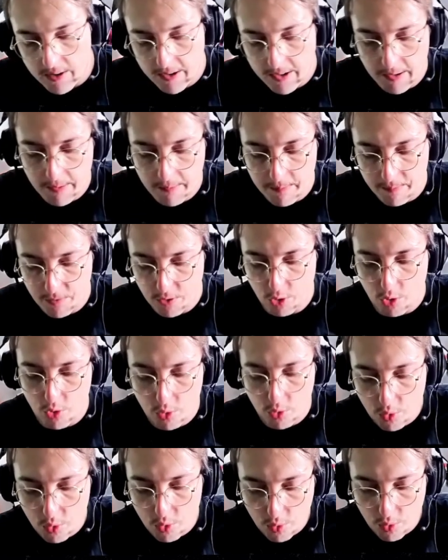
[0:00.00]

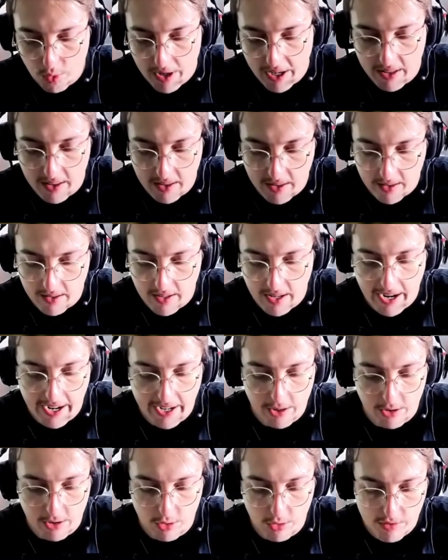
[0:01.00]
and
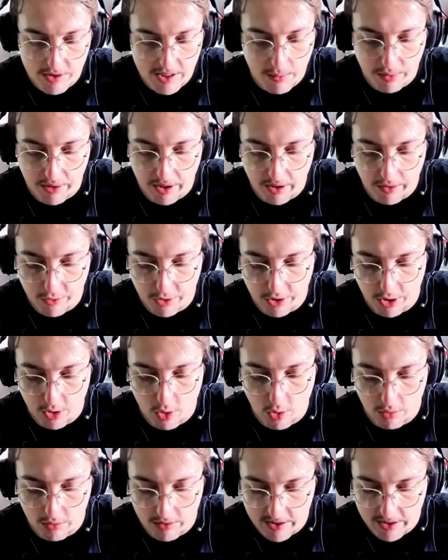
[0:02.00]
I do something for the
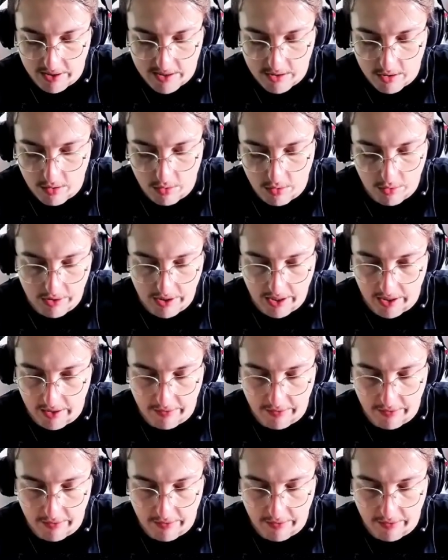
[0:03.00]
cultists, so they